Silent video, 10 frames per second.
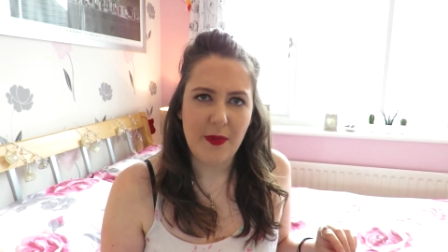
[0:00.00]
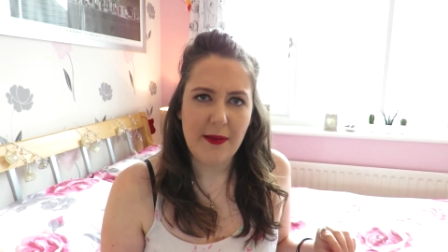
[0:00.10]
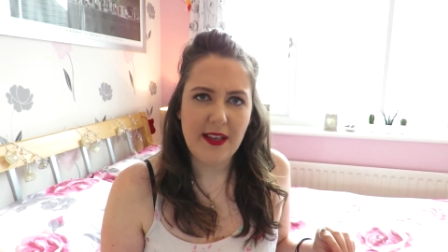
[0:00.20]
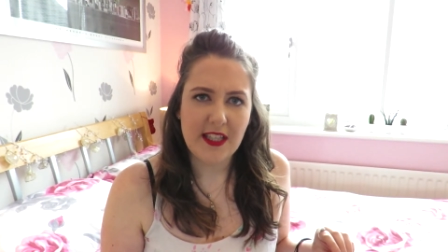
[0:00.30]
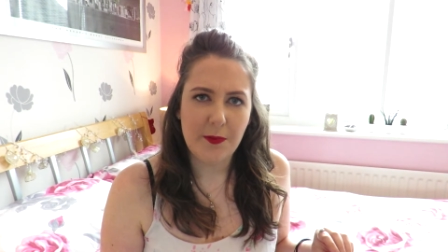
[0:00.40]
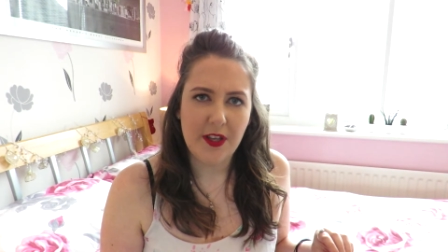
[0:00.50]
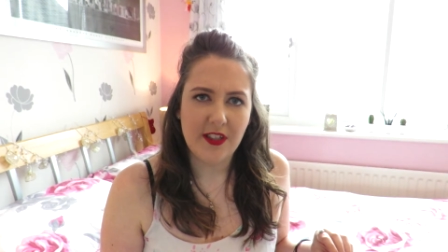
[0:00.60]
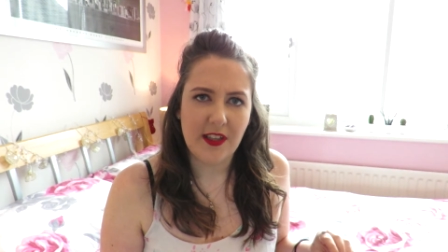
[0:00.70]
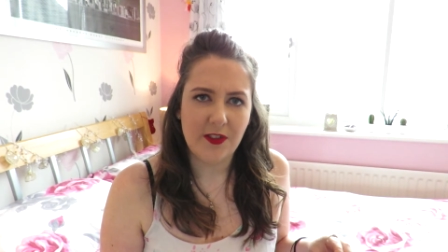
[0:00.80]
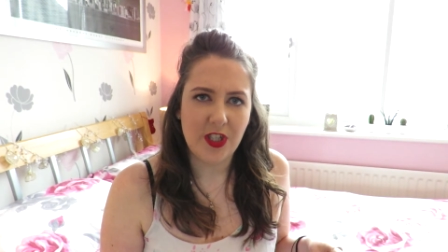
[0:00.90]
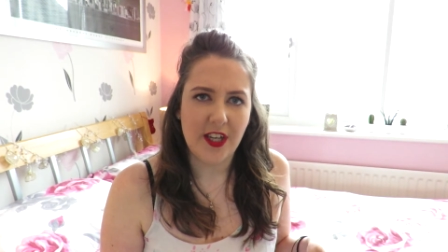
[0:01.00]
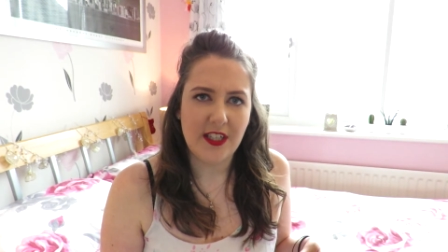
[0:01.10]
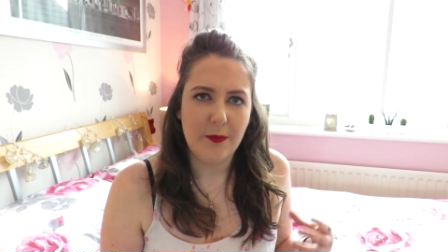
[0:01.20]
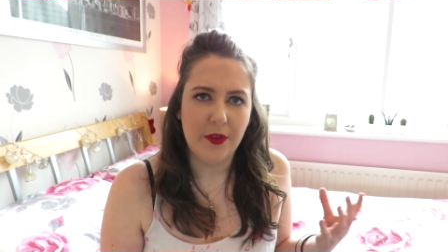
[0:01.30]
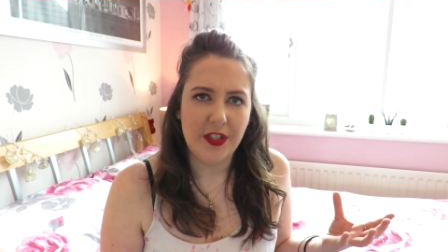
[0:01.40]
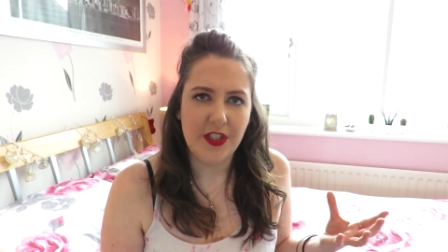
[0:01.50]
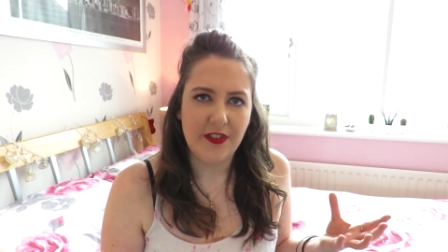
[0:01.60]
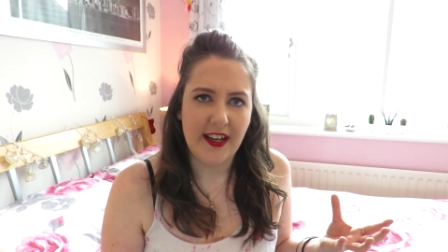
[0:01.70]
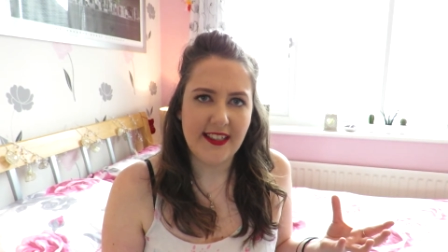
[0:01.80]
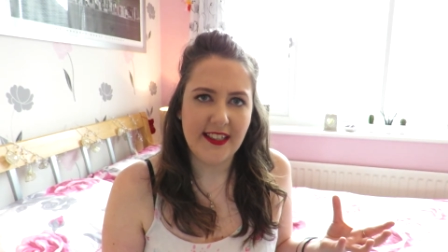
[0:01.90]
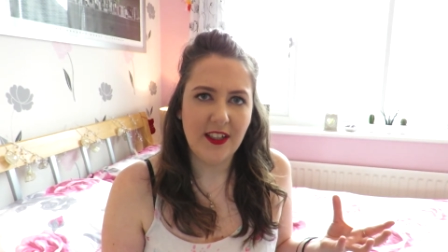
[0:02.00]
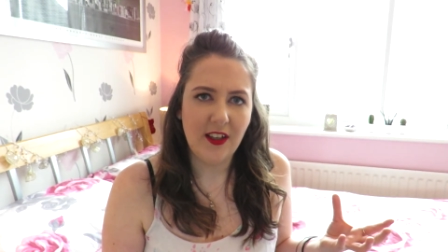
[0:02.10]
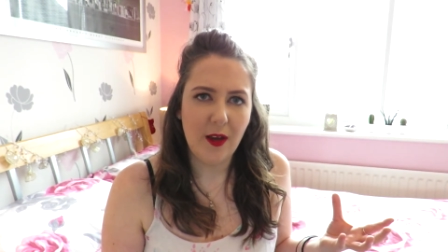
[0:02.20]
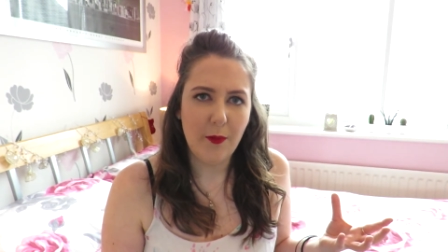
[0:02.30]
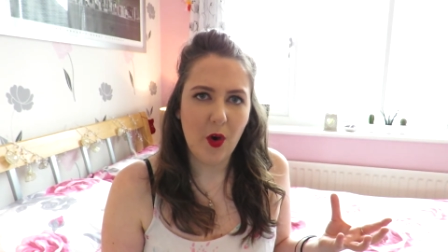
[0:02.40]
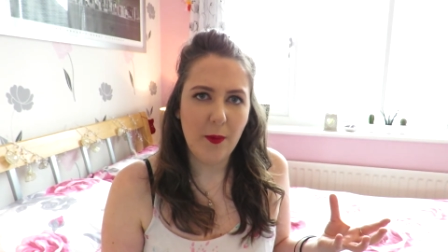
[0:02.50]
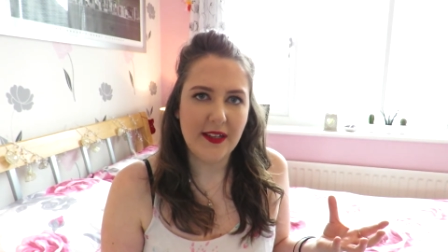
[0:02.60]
Maybe it's because I've started moisturising a lot more.